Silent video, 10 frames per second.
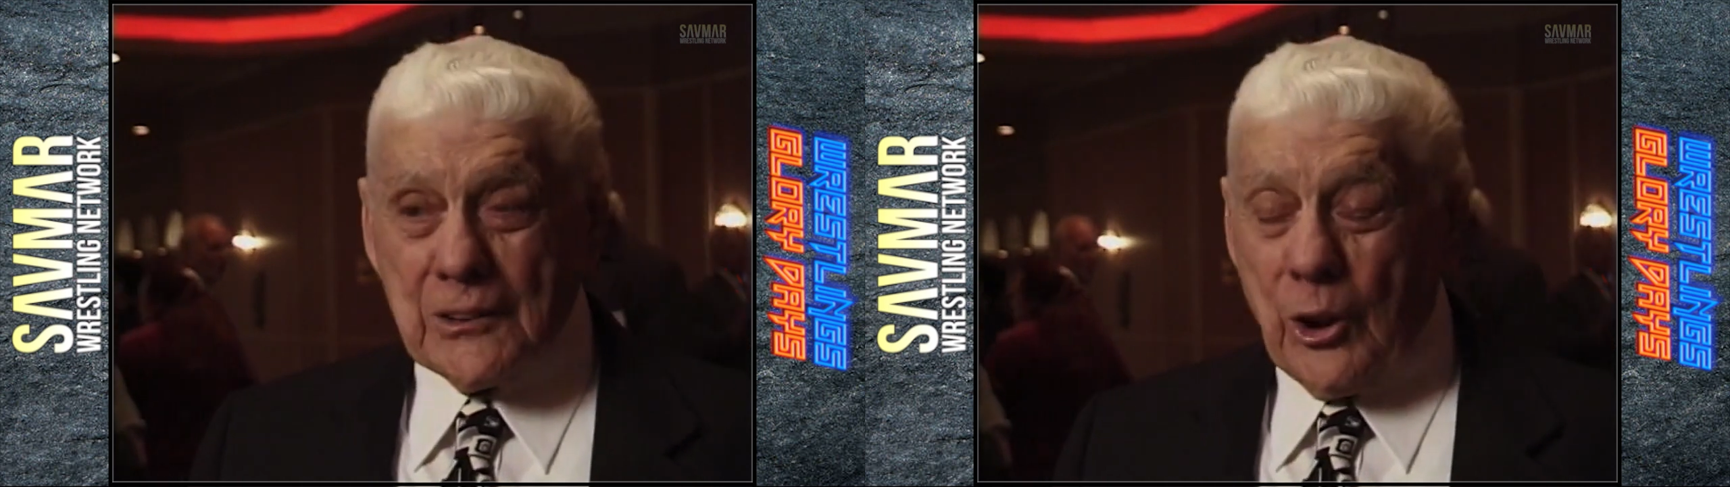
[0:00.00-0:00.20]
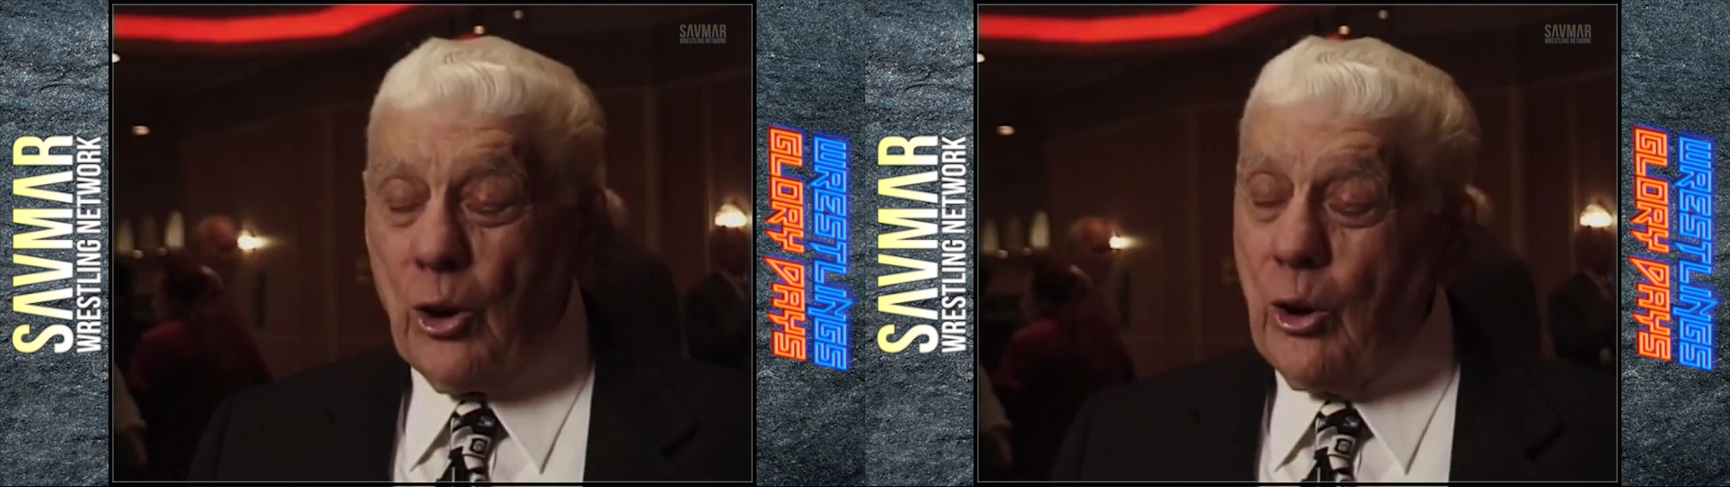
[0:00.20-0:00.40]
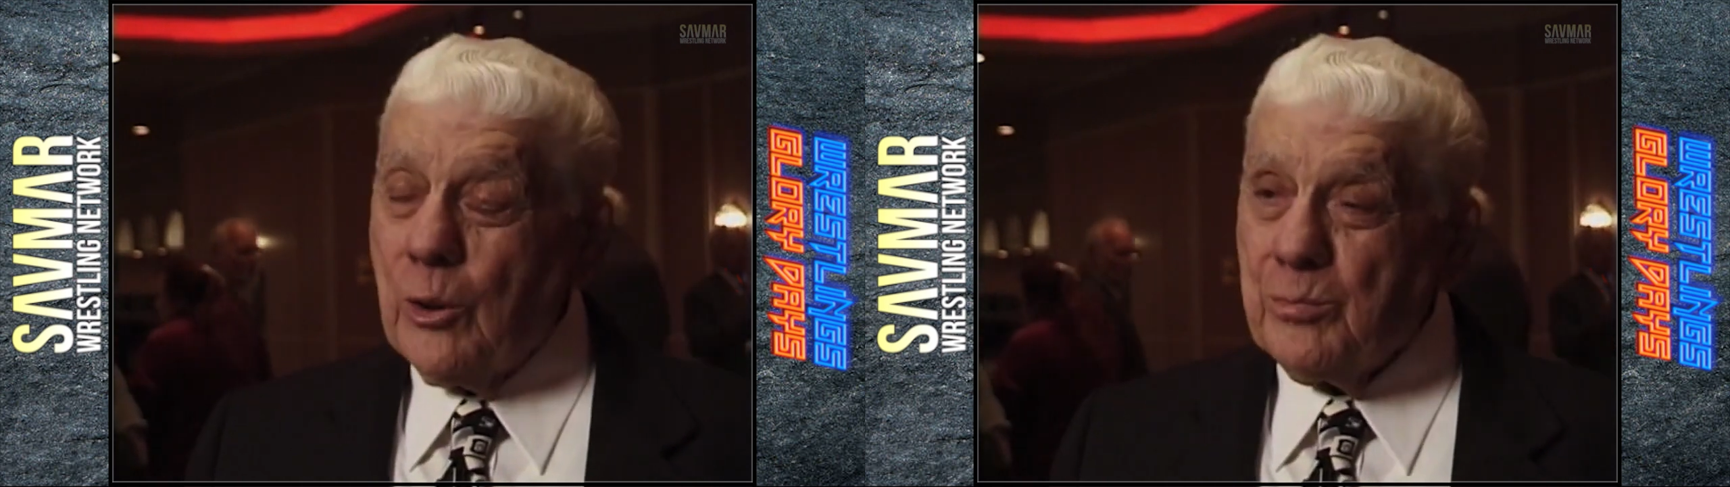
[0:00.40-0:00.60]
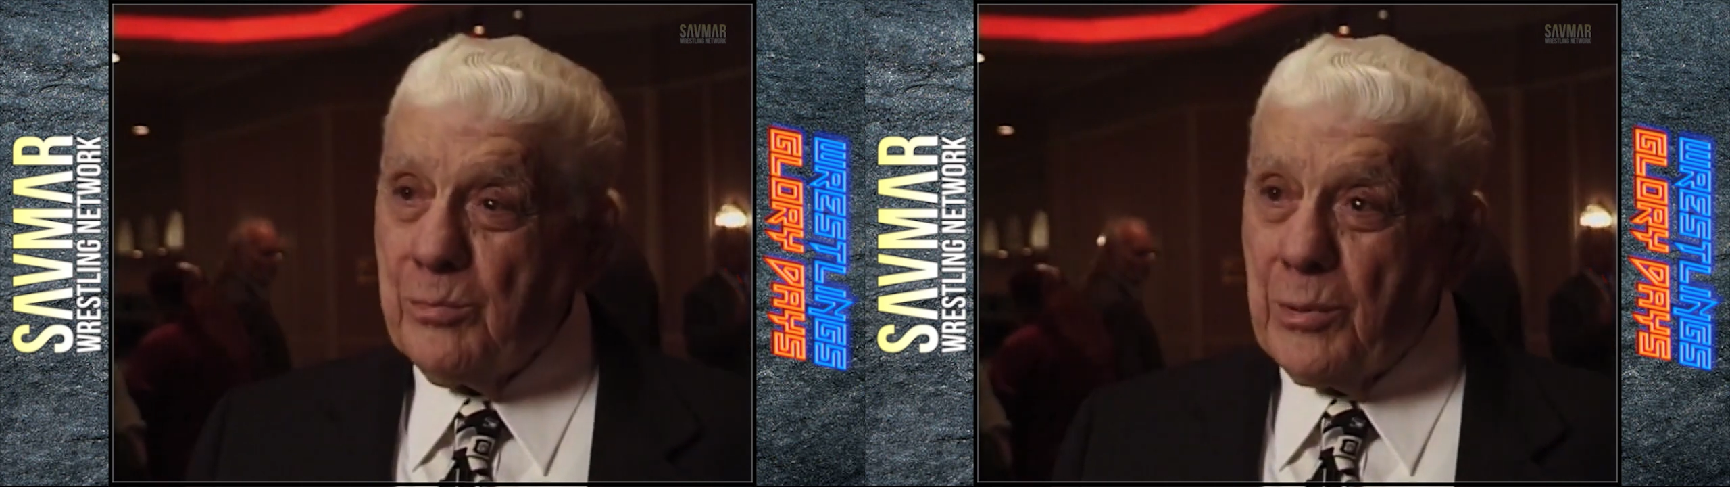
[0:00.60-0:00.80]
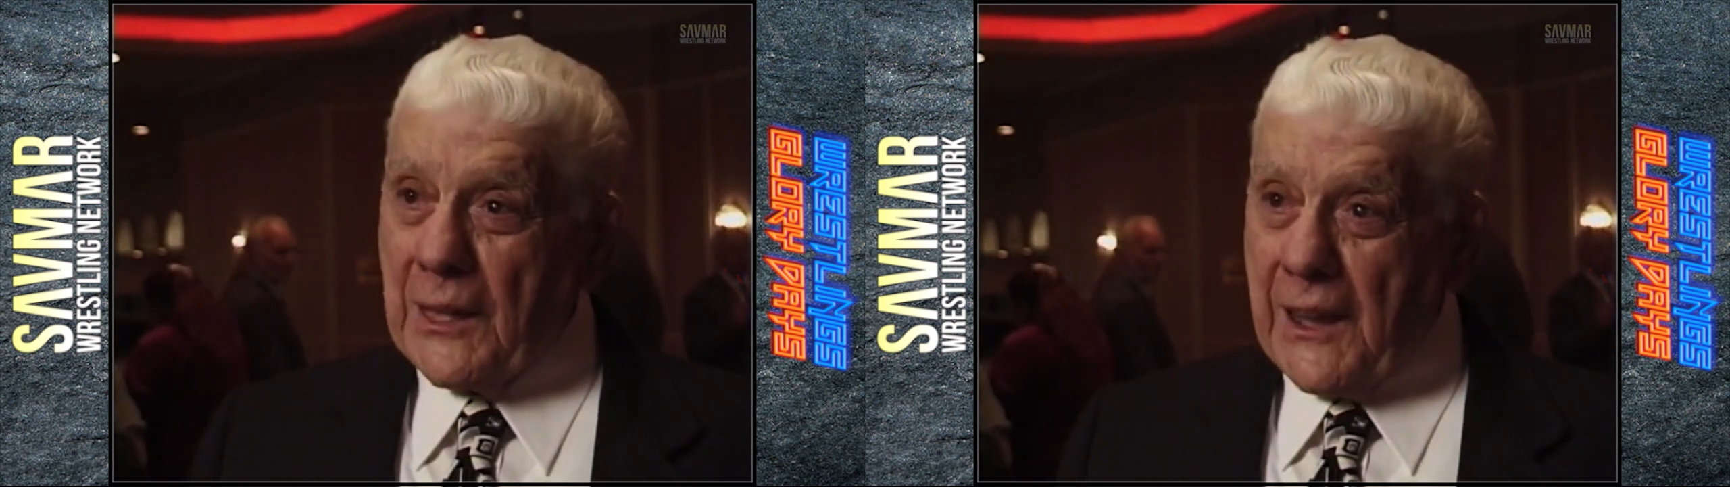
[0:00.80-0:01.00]

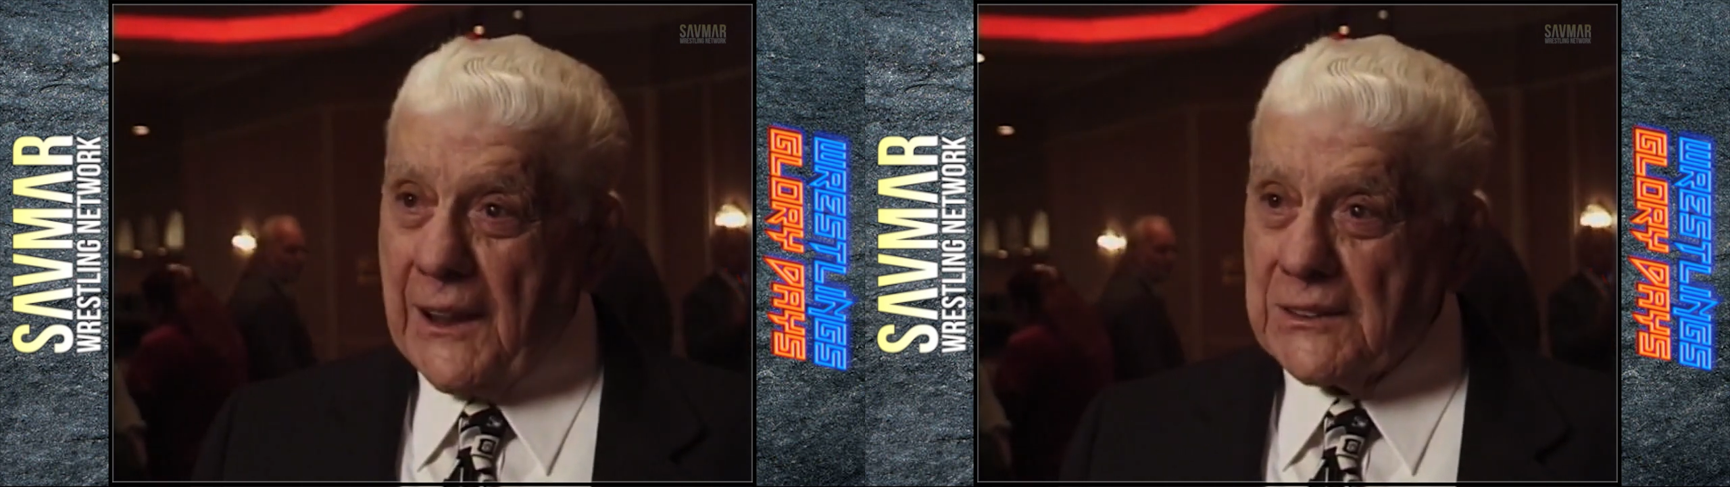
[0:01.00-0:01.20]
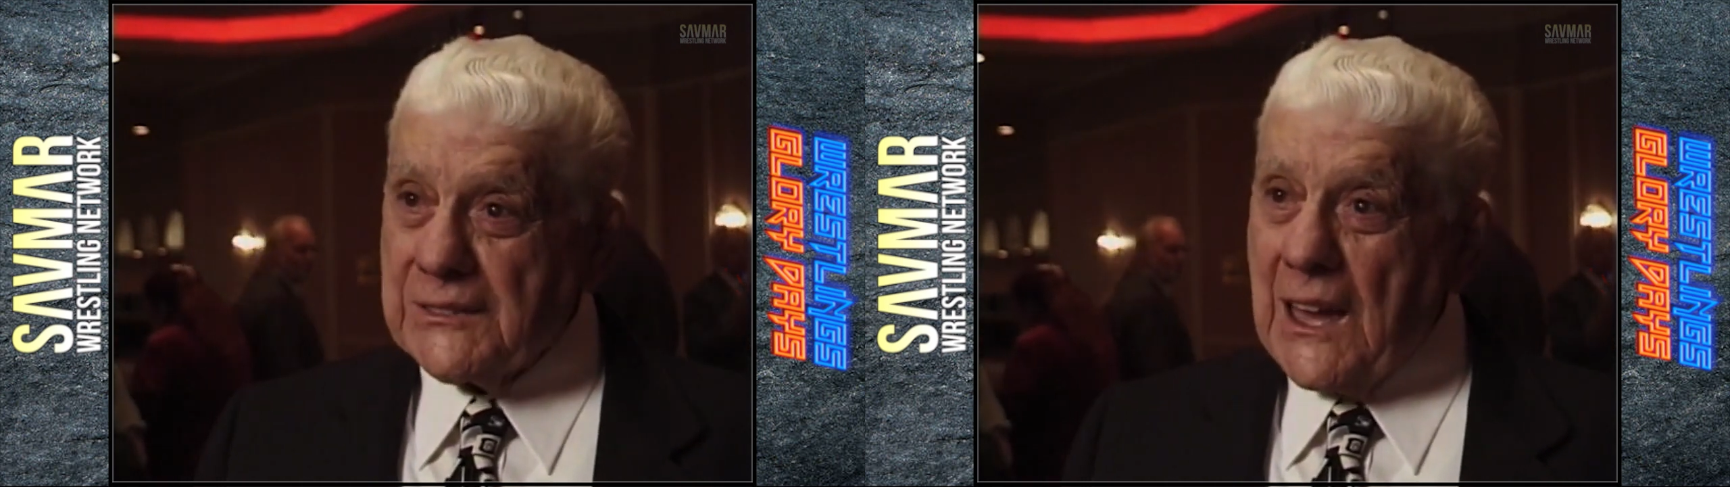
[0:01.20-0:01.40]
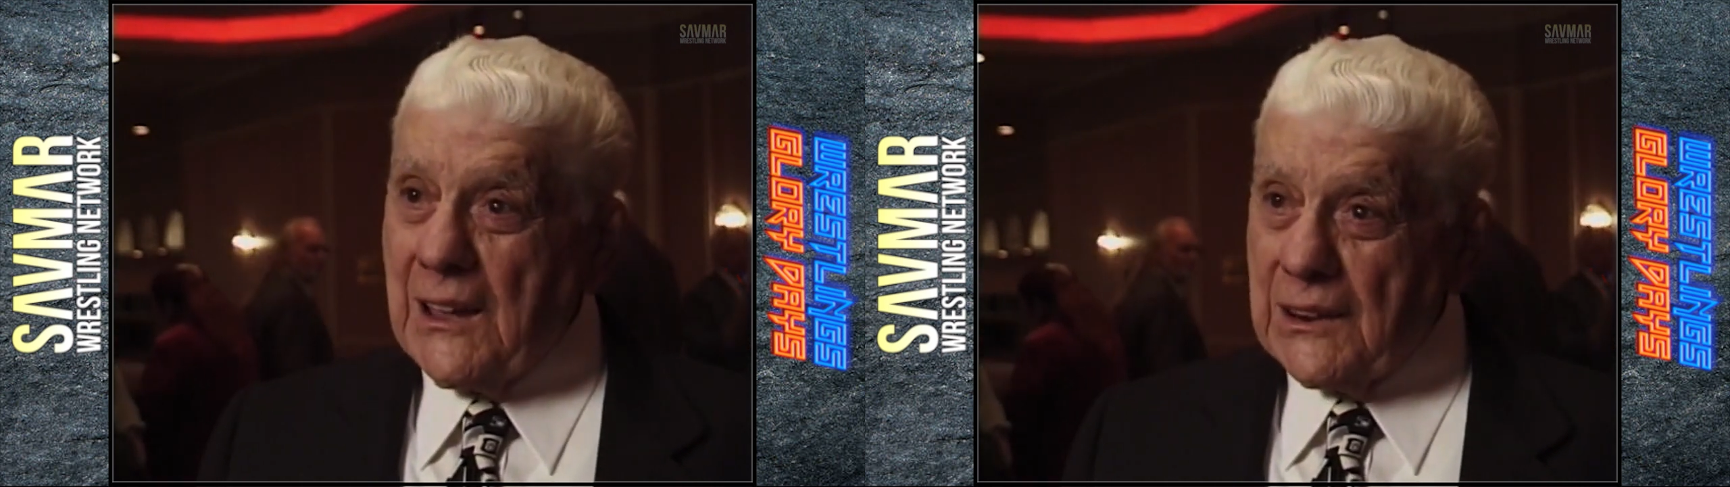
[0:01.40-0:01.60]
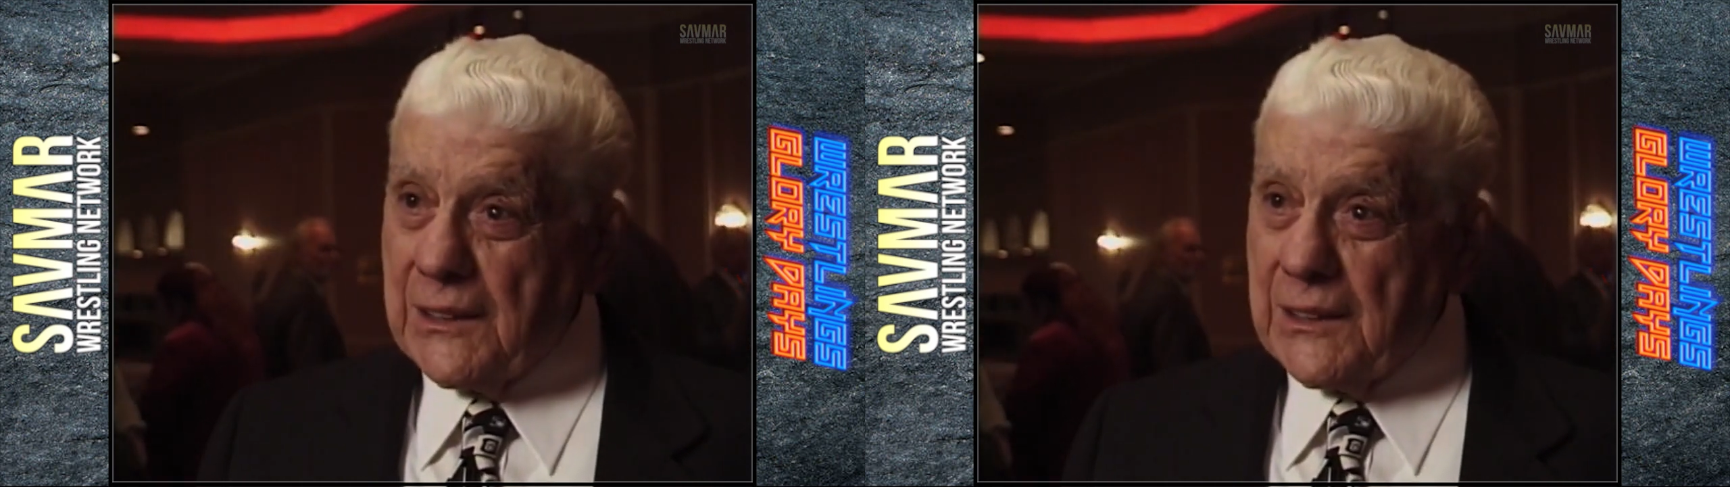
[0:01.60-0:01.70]
Lord Blairs now